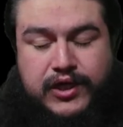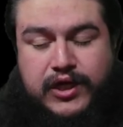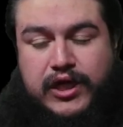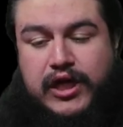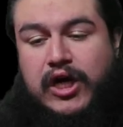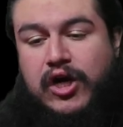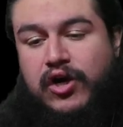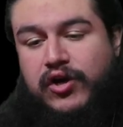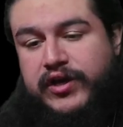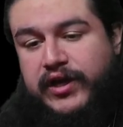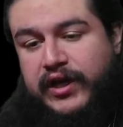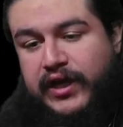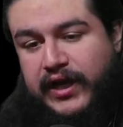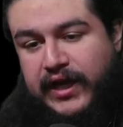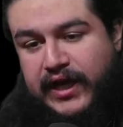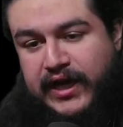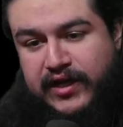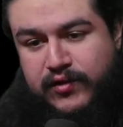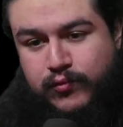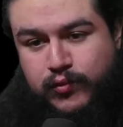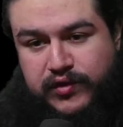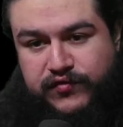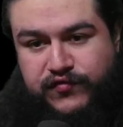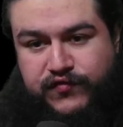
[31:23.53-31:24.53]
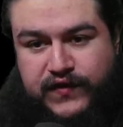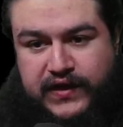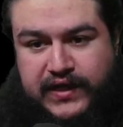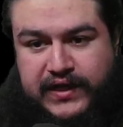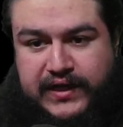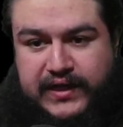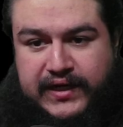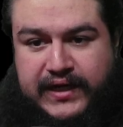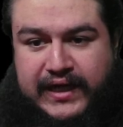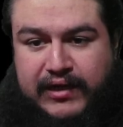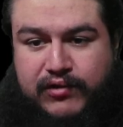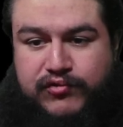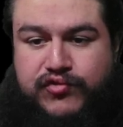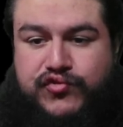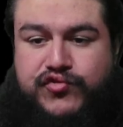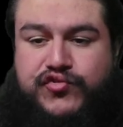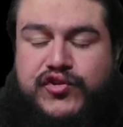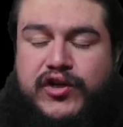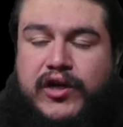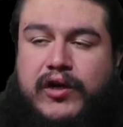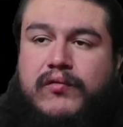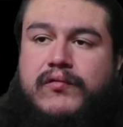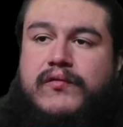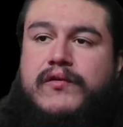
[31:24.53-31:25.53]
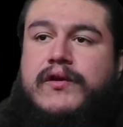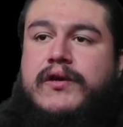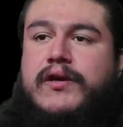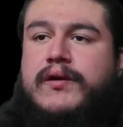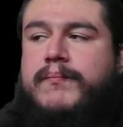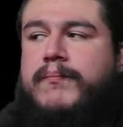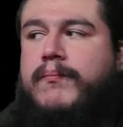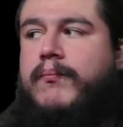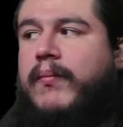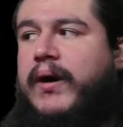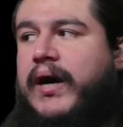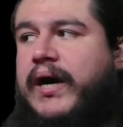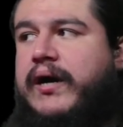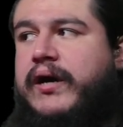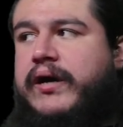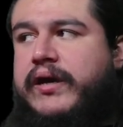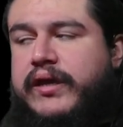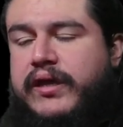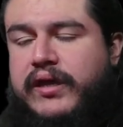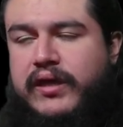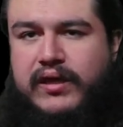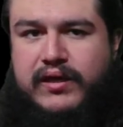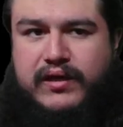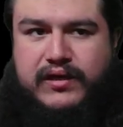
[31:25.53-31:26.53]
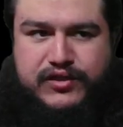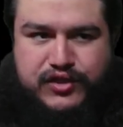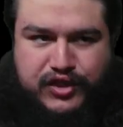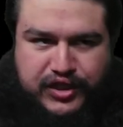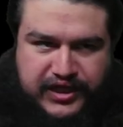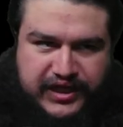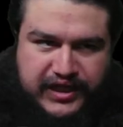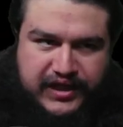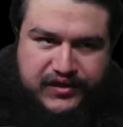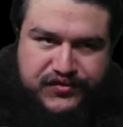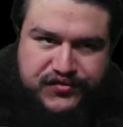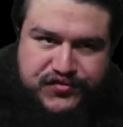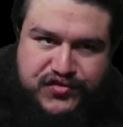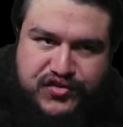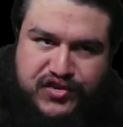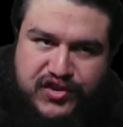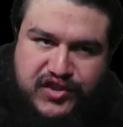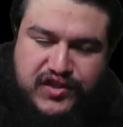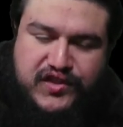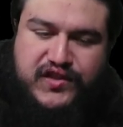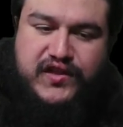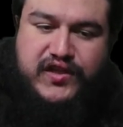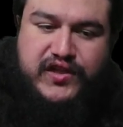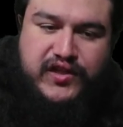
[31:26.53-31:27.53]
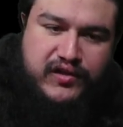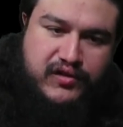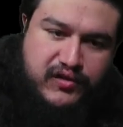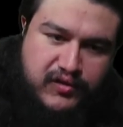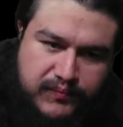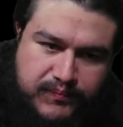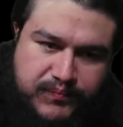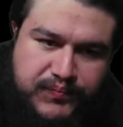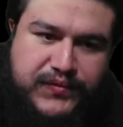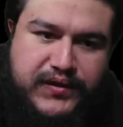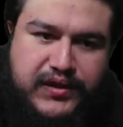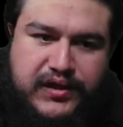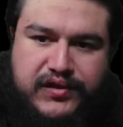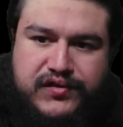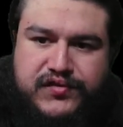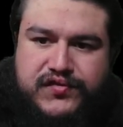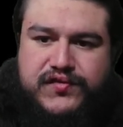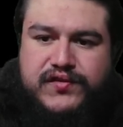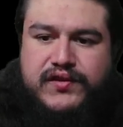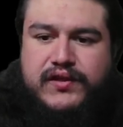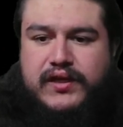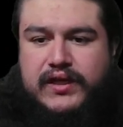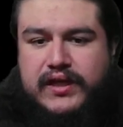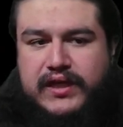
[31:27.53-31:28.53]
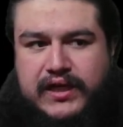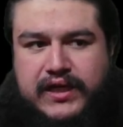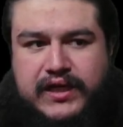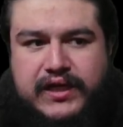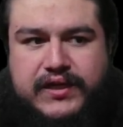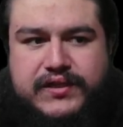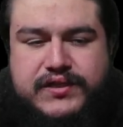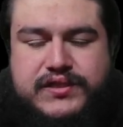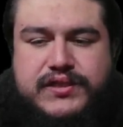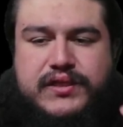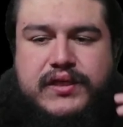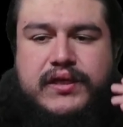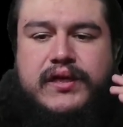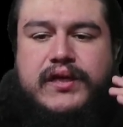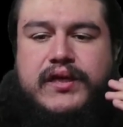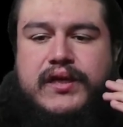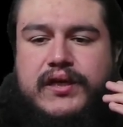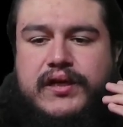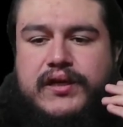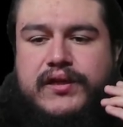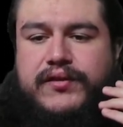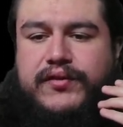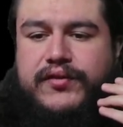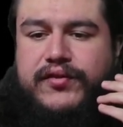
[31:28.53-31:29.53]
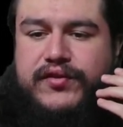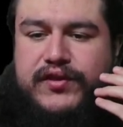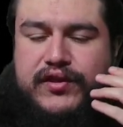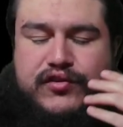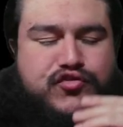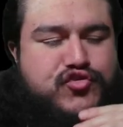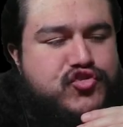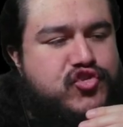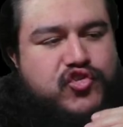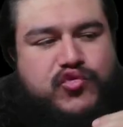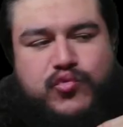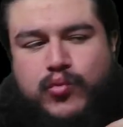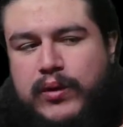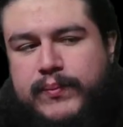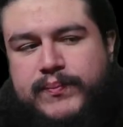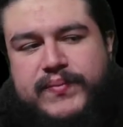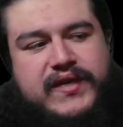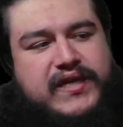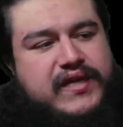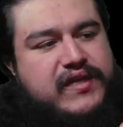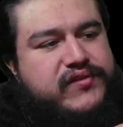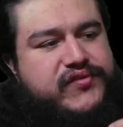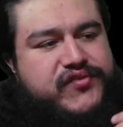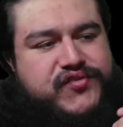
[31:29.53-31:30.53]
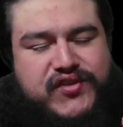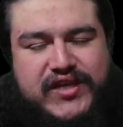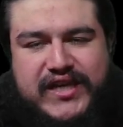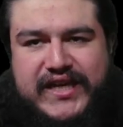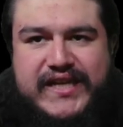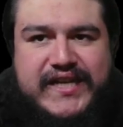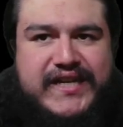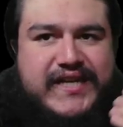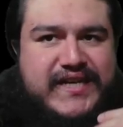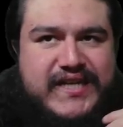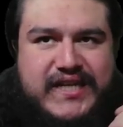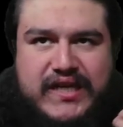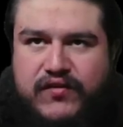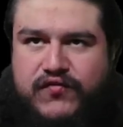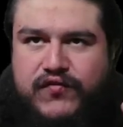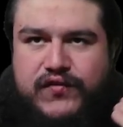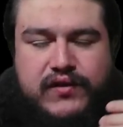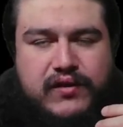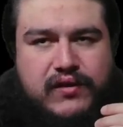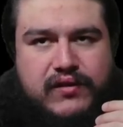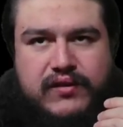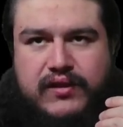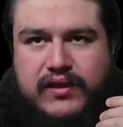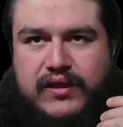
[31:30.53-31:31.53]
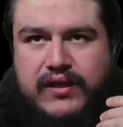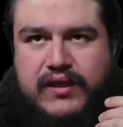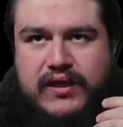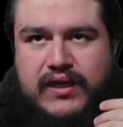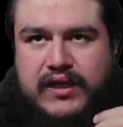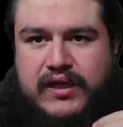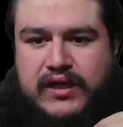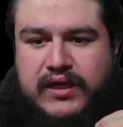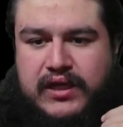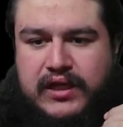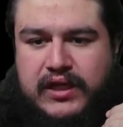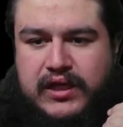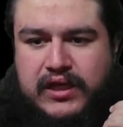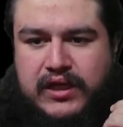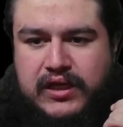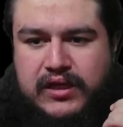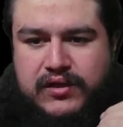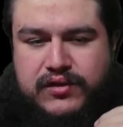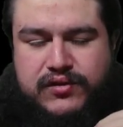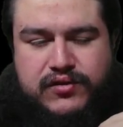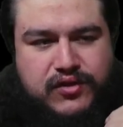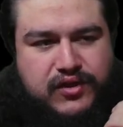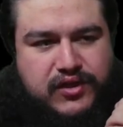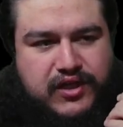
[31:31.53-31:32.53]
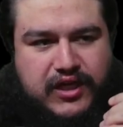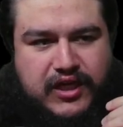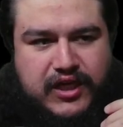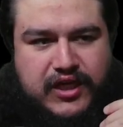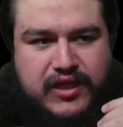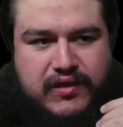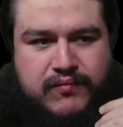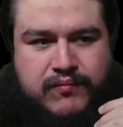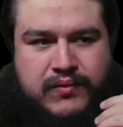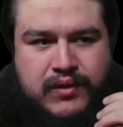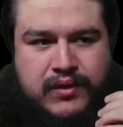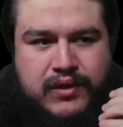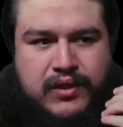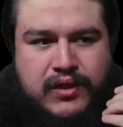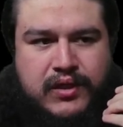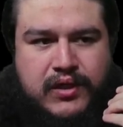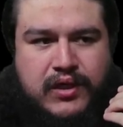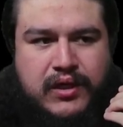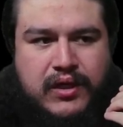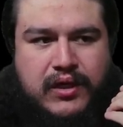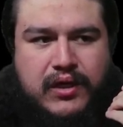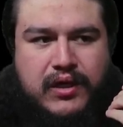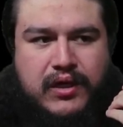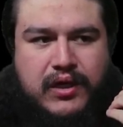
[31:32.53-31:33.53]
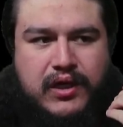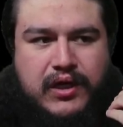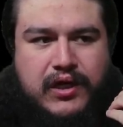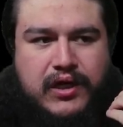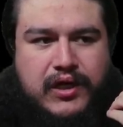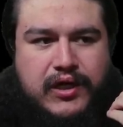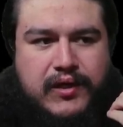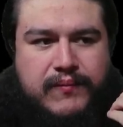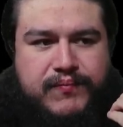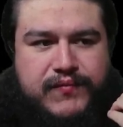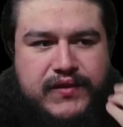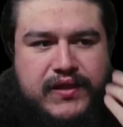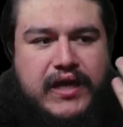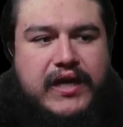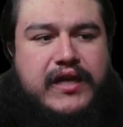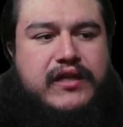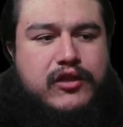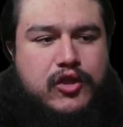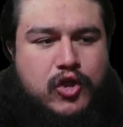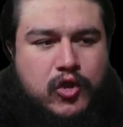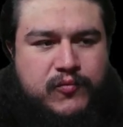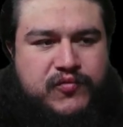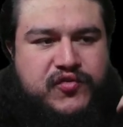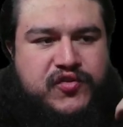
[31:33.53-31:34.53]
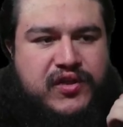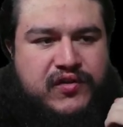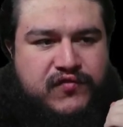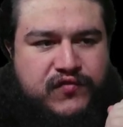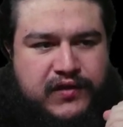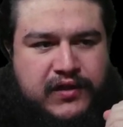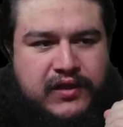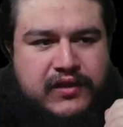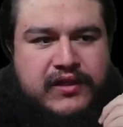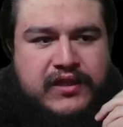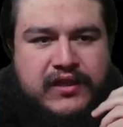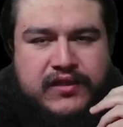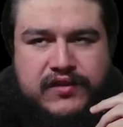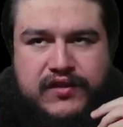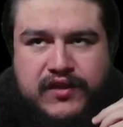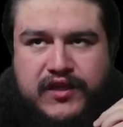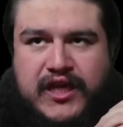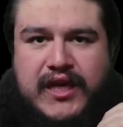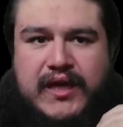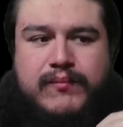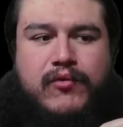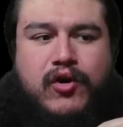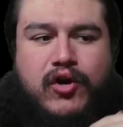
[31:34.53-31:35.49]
Okay, and we fade it out. So, my guess here is that this just repeats indefinitely in the game. Yeah, it loops infinitely in the game.